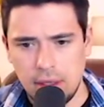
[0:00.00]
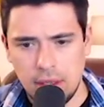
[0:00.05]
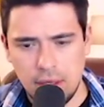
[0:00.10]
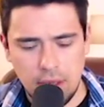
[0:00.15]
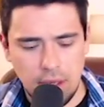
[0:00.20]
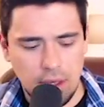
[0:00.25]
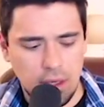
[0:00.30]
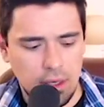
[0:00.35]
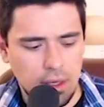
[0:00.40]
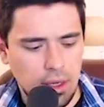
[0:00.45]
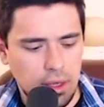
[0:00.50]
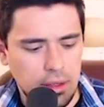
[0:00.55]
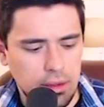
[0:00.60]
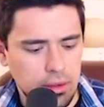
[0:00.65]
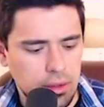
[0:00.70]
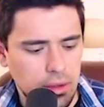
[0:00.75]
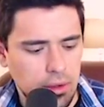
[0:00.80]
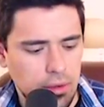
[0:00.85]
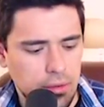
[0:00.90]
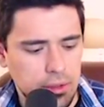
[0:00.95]
I don't
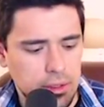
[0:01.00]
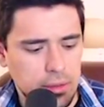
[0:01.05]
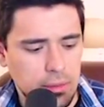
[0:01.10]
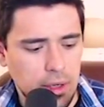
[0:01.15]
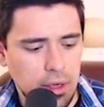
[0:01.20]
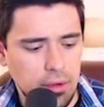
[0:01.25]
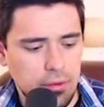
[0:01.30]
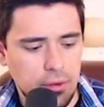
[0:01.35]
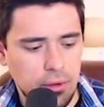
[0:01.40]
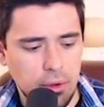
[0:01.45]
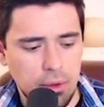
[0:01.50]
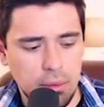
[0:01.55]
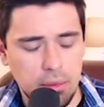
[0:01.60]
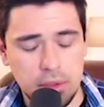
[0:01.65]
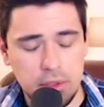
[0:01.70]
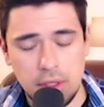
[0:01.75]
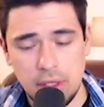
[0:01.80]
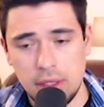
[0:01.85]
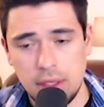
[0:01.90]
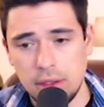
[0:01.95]
know if it's my phone in
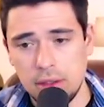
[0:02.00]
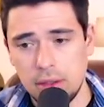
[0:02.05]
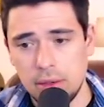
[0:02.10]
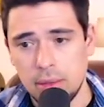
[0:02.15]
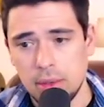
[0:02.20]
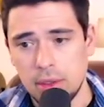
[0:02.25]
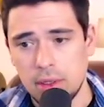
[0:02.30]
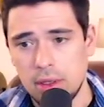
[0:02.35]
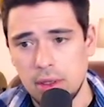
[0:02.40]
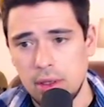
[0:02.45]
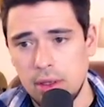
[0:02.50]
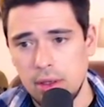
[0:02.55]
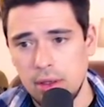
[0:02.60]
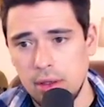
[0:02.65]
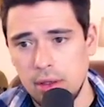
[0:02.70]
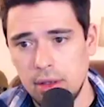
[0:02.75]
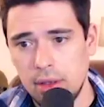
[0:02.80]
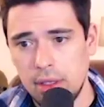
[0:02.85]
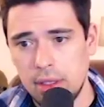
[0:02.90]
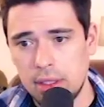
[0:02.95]
particular, but
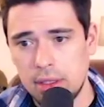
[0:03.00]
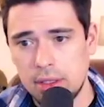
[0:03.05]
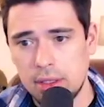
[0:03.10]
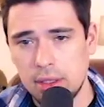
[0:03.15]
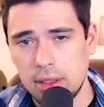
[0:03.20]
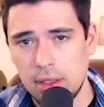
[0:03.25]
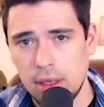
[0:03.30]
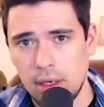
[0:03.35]
this